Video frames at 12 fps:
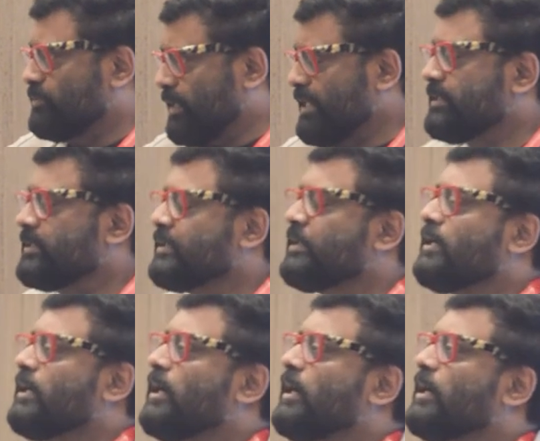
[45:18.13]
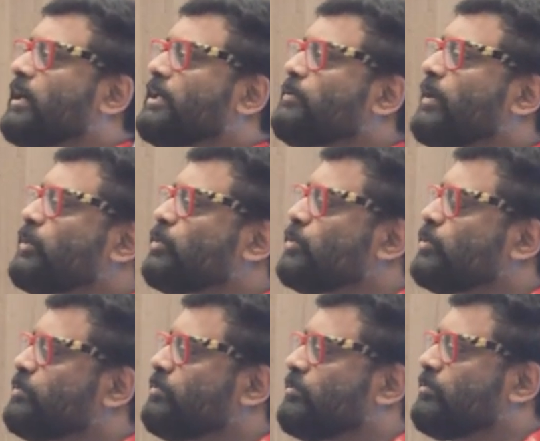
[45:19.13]
right? You want
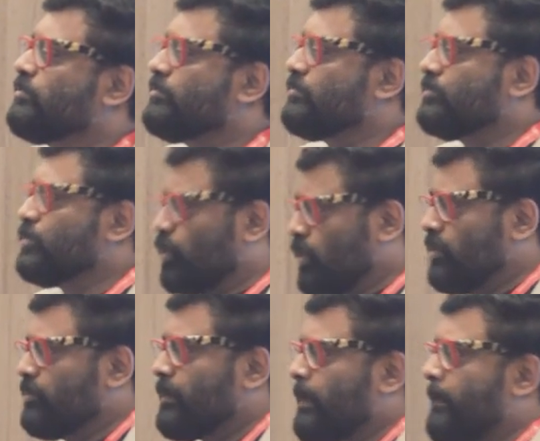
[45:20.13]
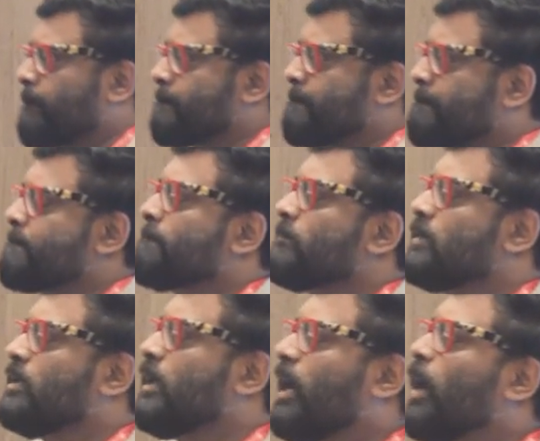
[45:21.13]
to know
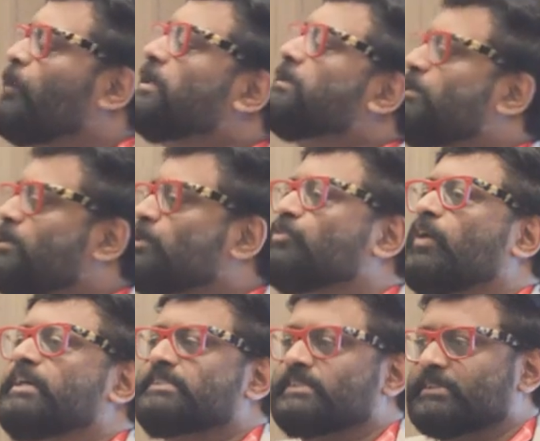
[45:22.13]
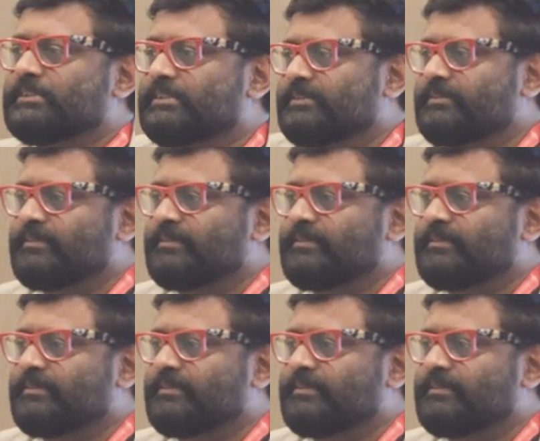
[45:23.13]
how many people do voice search?